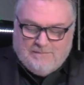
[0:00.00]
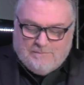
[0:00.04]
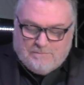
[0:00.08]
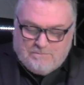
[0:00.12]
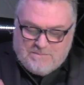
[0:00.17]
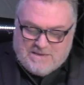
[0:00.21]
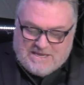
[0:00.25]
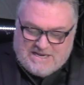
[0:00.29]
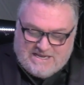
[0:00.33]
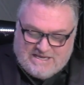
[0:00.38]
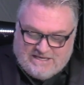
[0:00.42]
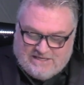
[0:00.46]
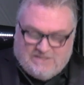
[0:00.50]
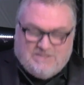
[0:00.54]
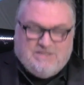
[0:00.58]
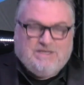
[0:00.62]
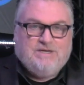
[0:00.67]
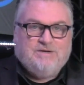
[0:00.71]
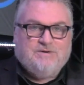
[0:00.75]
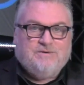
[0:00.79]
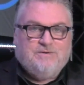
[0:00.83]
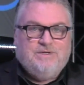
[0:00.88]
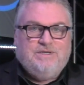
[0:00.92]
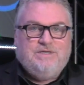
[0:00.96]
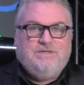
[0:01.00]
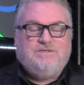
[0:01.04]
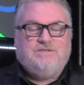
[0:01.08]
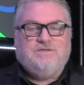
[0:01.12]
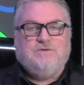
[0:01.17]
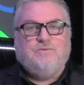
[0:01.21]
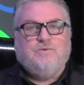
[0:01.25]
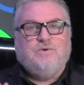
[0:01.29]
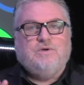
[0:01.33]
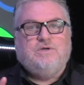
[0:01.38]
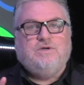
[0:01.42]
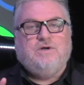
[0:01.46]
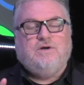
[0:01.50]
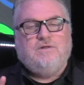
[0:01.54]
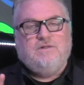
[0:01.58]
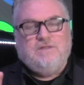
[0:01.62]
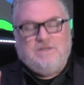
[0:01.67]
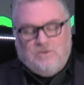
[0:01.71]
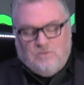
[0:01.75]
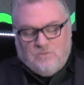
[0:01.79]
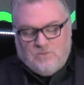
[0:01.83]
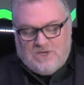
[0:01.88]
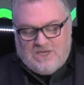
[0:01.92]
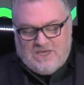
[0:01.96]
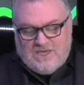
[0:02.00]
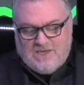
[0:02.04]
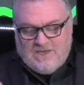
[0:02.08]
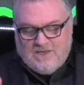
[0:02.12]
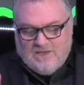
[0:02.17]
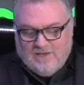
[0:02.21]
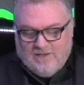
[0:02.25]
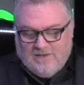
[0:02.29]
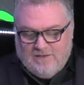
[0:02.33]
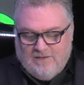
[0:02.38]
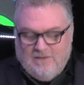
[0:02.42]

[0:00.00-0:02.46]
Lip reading: mini-series that we're calling We